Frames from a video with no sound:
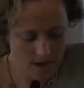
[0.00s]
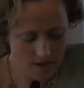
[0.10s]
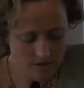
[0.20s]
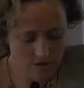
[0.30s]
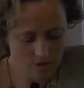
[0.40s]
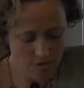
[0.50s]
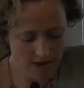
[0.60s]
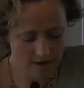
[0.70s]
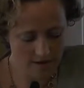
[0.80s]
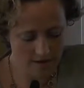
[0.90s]

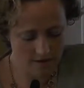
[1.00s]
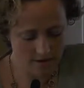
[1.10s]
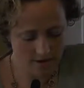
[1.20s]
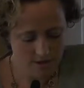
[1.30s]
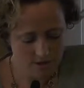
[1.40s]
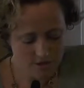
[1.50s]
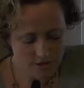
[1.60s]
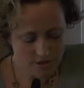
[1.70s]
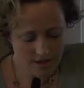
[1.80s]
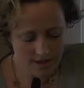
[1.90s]
underwire,
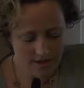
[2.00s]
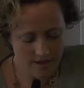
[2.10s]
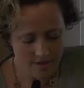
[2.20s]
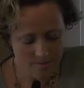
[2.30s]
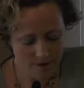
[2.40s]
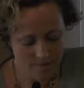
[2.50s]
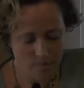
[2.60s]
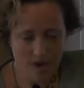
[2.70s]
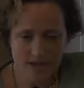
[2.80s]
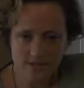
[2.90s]
circling my
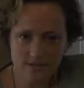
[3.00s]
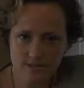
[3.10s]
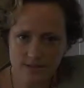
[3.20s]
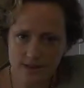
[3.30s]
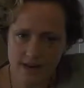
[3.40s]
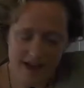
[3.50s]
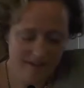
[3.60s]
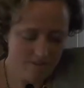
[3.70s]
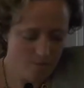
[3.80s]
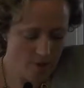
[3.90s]
breasts in
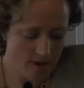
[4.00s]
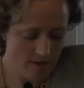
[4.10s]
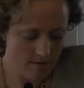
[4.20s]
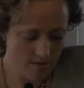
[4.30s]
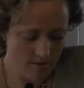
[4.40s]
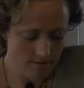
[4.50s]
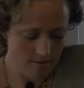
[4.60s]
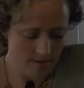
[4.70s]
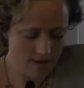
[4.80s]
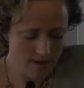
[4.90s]
half bangle,
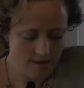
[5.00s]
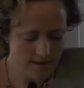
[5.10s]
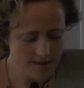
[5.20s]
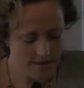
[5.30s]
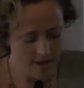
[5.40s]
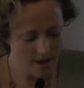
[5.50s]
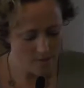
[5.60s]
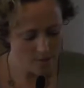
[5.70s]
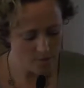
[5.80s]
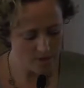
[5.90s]
like the
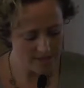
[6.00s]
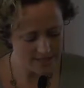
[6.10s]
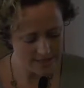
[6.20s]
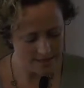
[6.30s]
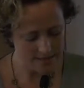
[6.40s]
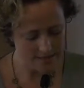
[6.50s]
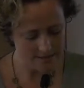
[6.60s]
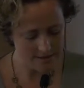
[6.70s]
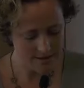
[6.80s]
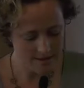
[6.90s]
copper
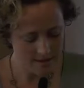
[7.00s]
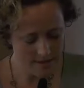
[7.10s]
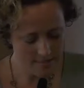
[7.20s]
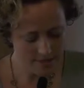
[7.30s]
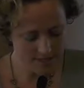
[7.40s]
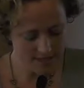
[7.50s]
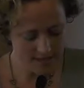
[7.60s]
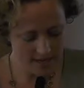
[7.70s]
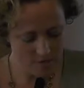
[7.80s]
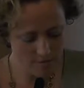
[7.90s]
bracelets,
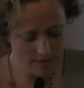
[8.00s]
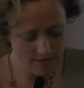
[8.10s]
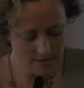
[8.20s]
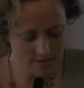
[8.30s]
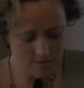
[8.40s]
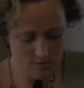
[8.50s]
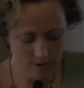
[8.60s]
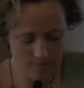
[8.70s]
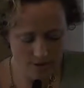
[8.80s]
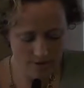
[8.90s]
lemniscating wrists of
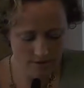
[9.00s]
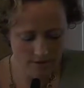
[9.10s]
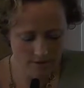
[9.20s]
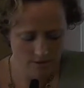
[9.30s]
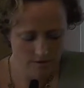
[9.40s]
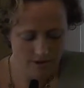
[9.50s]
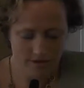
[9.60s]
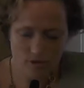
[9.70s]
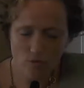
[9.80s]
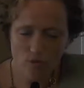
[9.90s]
women who've
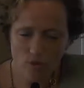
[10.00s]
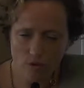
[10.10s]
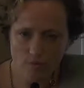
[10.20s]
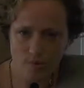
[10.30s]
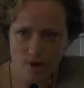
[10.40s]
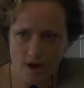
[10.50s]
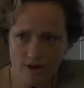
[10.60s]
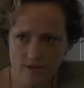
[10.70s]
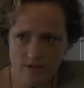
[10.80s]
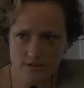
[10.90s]
never worn
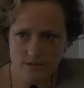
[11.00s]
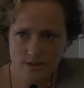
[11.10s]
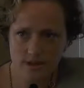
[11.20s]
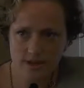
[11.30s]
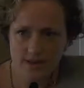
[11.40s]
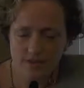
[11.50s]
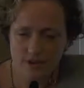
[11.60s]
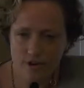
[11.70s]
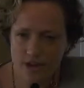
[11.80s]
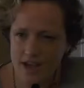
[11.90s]
bras,
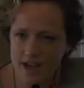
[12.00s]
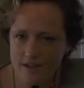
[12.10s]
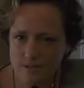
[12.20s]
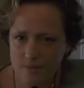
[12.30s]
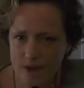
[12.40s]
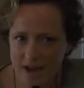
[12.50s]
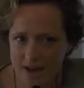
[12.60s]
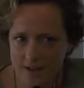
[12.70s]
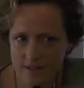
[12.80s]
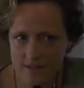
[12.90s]
never held
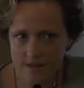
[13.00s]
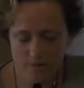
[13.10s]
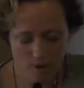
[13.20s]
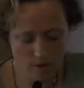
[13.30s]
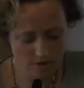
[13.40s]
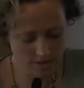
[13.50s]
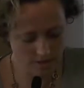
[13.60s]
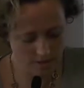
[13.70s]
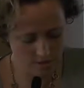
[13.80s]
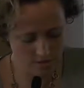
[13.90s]
back their
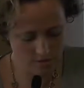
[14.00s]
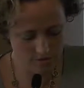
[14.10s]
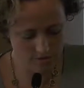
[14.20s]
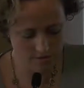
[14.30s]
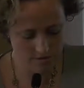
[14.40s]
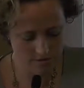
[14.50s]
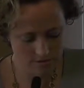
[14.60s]
multitudes.